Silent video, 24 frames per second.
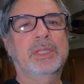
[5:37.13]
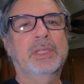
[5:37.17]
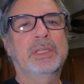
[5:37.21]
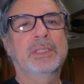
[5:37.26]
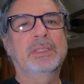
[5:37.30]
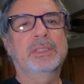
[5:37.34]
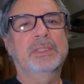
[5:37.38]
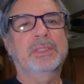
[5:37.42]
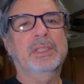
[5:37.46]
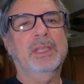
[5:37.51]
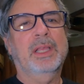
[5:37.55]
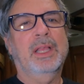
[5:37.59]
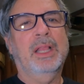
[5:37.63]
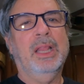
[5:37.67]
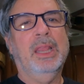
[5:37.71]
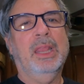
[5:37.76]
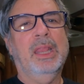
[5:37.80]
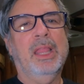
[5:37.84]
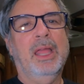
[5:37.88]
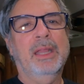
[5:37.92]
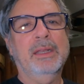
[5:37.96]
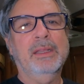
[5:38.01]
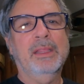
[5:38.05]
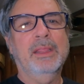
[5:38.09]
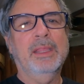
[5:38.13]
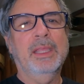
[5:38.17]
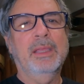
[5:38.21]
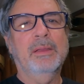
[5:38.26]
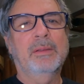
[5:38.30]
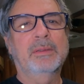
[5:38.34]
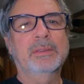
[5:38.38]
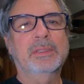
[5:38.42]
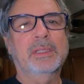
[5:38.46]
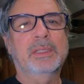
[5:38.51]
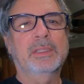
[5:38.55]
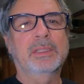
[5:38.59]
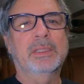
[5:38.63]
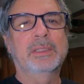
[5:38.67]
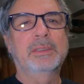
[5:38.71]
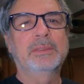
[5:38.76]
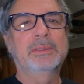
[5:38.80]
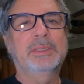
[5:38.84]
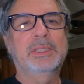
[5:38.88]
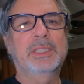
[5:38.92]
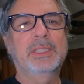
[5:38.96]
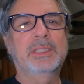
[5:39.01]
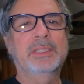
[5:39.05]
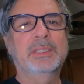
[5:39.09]
because a lot of the older
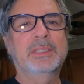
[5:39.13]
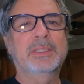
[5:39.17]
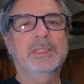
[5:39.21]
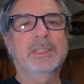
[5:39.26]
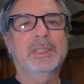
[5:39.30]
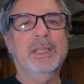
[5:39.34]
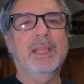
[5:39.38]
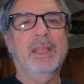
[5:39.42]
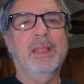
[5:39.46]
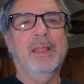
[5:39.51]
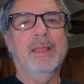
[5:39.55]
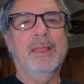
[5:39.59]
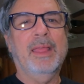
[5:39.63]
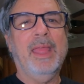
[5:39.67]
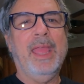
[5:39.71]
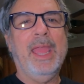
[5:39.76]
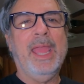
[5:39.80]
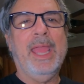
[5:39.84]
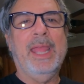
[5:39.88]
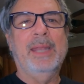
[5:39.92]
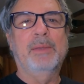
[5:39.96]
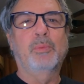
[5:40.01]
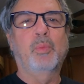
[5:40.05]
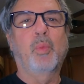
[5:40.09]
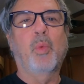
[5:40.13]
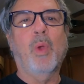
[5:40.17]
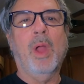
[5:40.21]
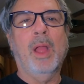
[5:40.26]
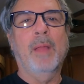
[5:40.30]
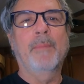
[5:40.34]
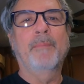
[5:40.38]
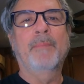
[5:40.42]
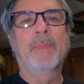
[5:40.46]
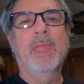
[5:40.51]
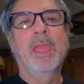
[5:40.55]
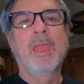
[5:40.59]
coaches uh, had what